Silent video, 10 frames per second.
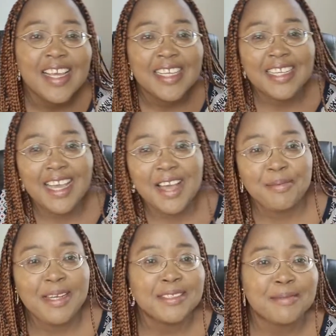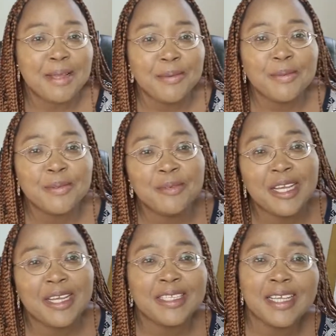yeah, please, my people,
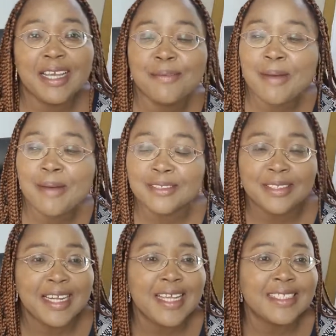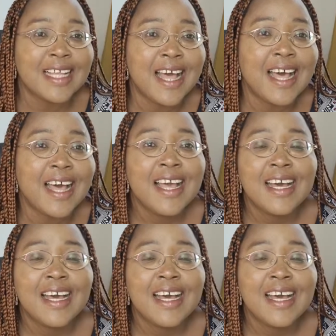patronize her.